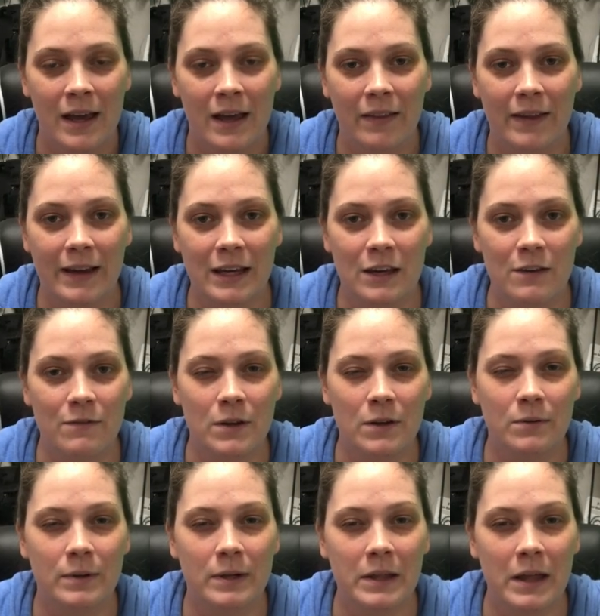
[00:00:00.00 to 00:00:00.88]
Like if
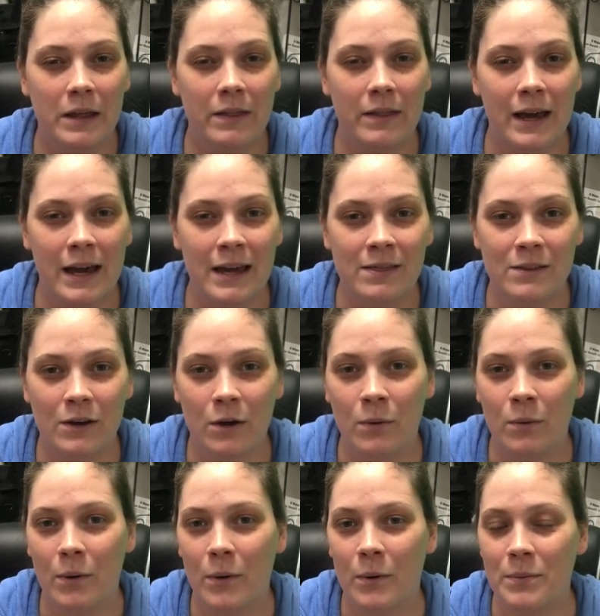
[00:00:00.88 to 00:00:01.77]
you really like the
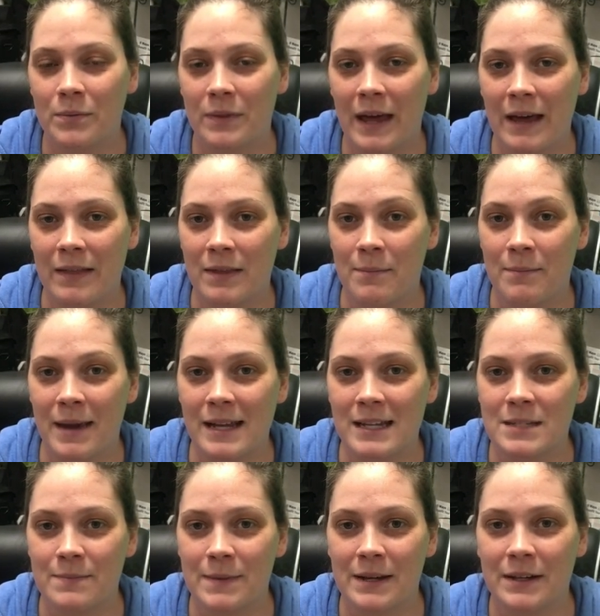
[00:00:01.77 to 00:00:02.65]
quote that the
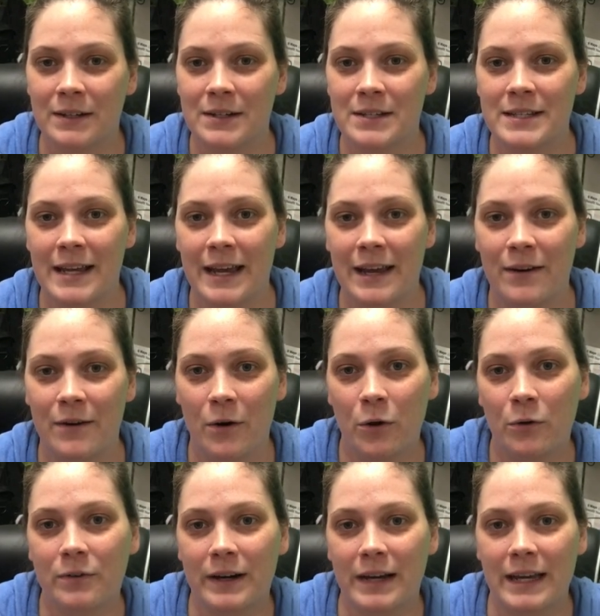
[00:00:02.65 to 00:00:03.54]
main speaker said
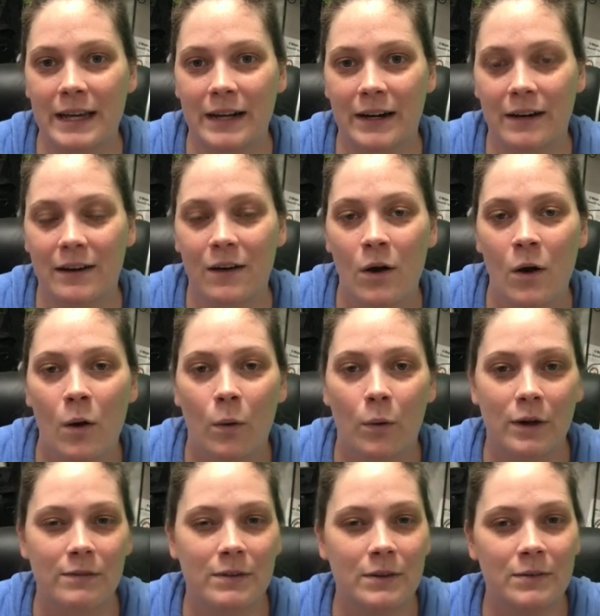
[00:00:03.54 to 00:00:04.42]
over here,
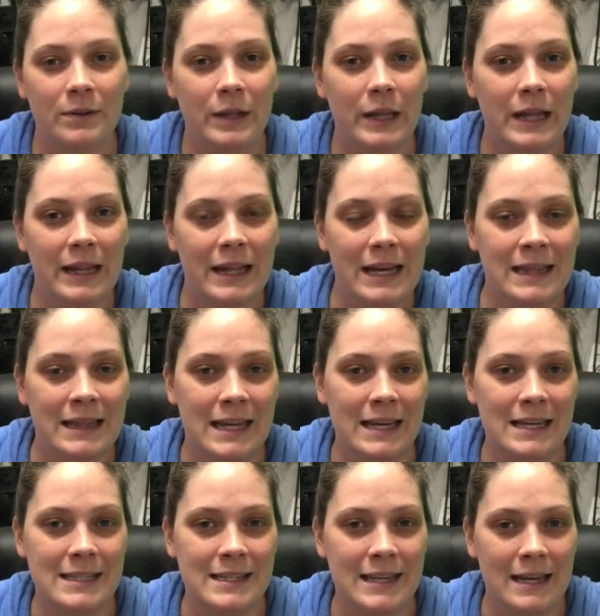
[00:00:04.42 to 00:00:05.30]
or if you really like the
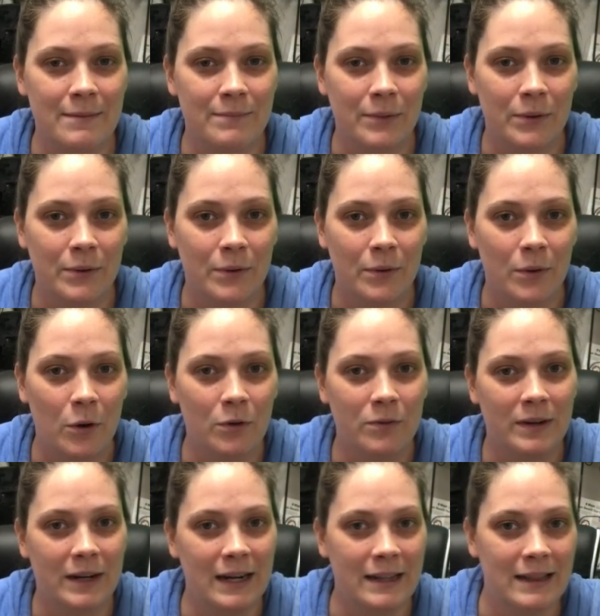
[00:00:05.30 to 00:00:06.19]
example
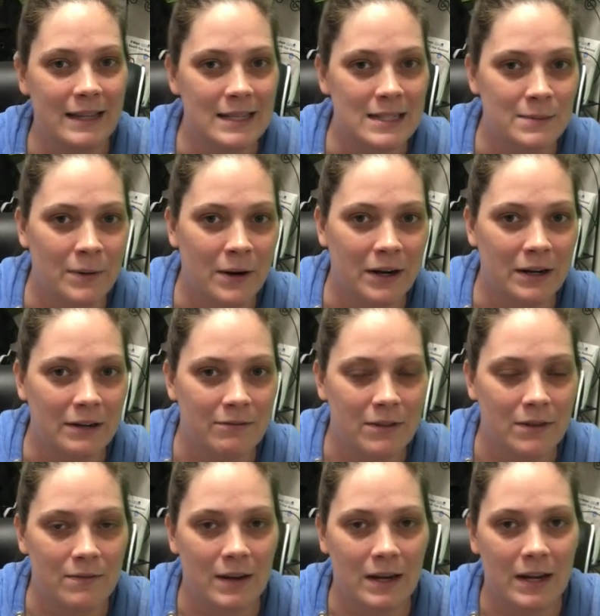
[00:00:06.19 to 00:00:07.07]
over in this part of
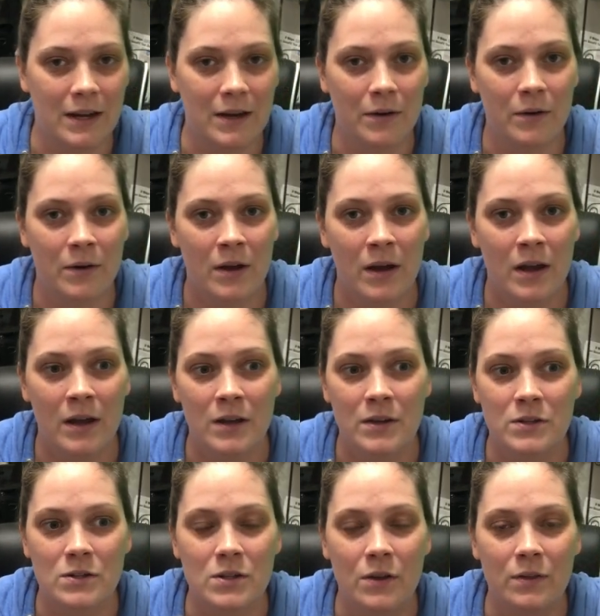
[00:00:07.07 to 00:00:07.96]
the video.
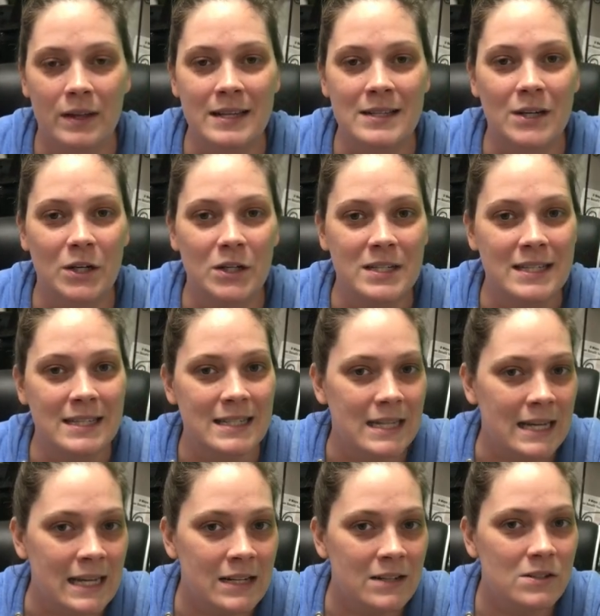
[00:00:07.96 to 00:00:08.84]
So these are
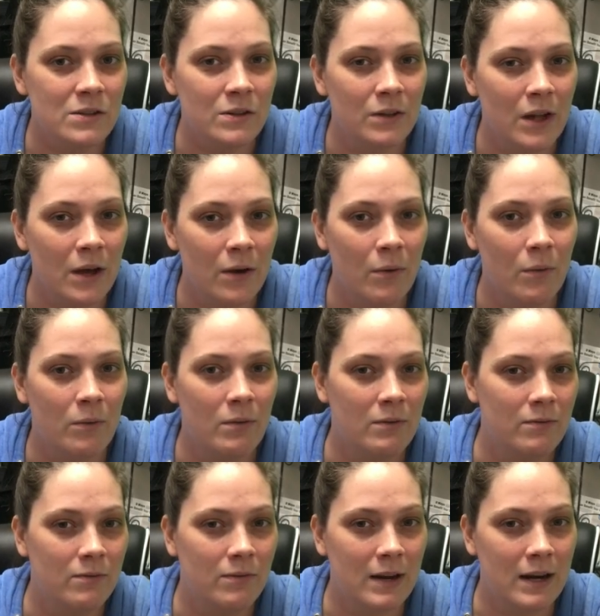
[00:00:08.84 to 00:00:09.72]

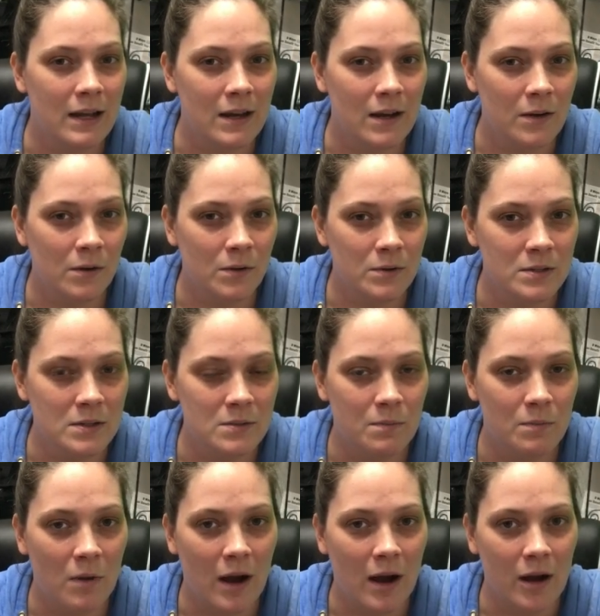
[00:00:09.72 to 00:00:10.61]
standalone
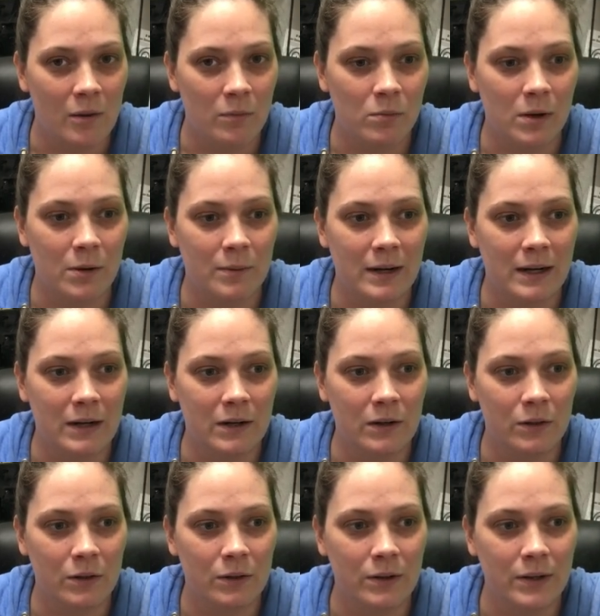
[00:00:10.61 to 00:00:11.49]
videos where
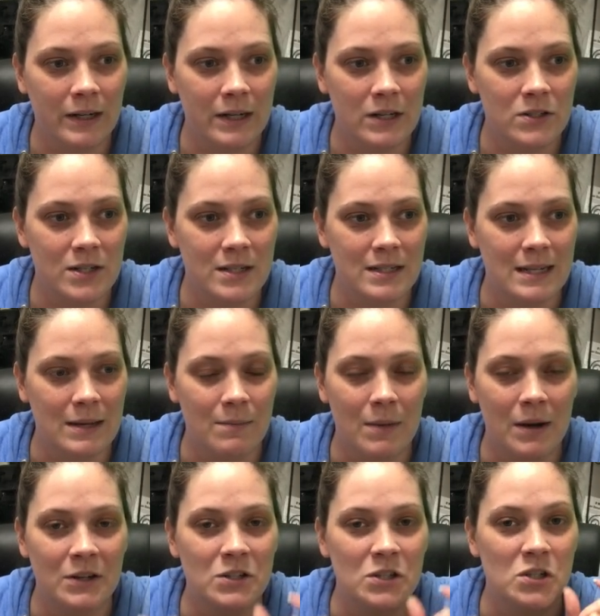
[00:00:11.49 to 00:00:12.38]
we're learning just a
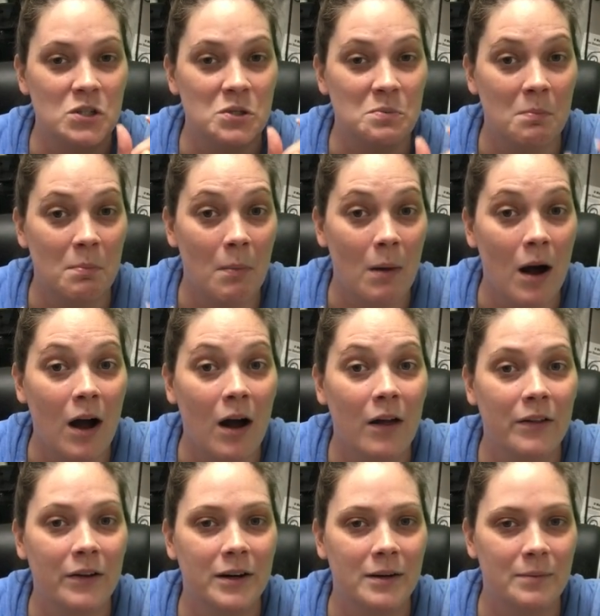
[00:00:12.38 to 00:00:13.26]
much
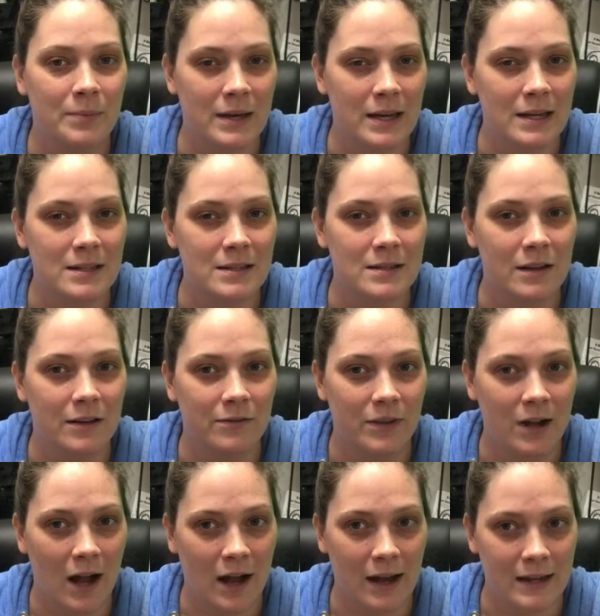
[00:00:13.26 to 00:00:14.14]
smaller piece
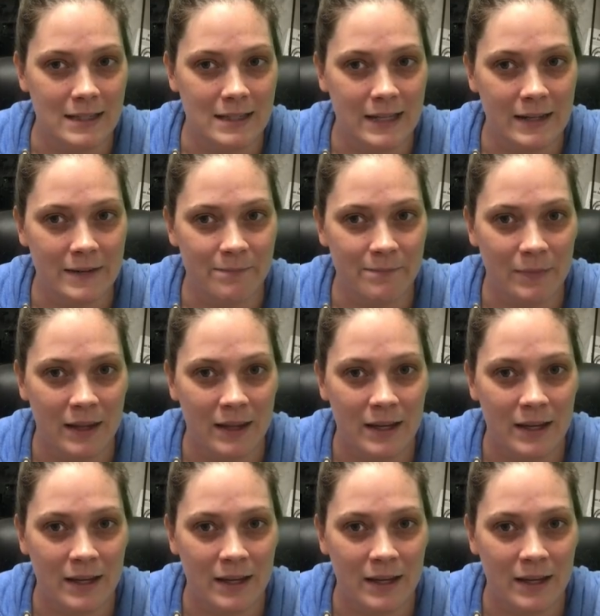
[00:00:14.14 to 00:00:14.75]
of content.